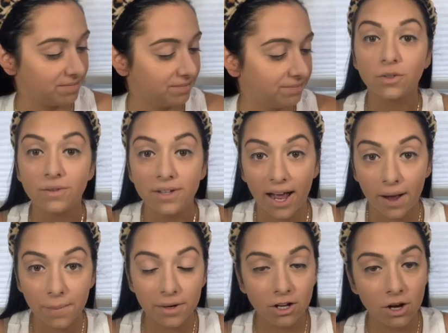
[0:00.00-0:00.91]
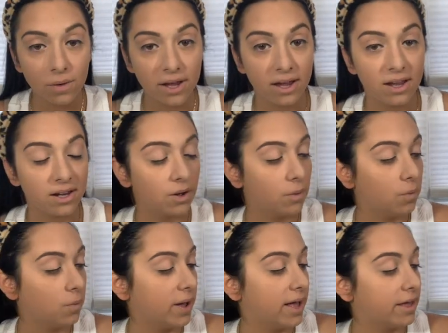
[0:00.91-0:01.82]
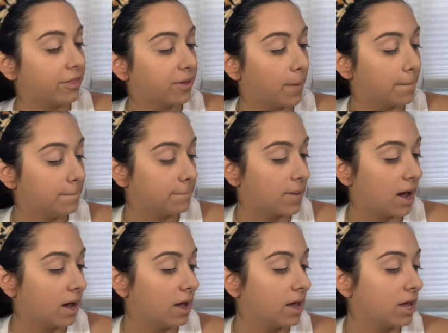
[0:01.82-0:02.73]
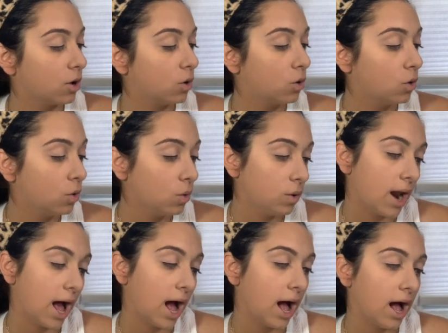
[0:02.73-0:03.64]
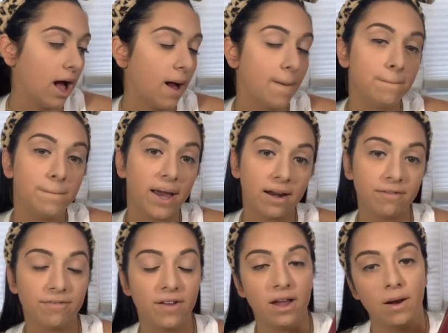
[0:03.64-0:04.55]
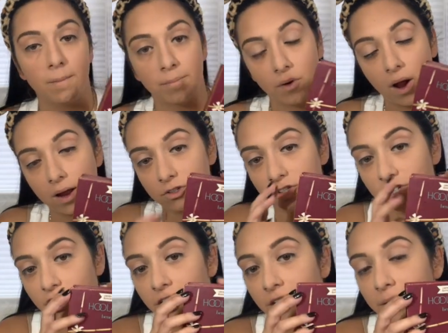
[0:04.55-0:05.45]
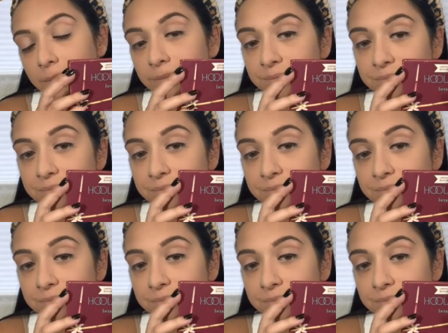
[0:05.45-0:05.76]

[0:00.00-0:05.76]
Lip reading: Now I'm gonna go in with my Hoola Benefit bronzer.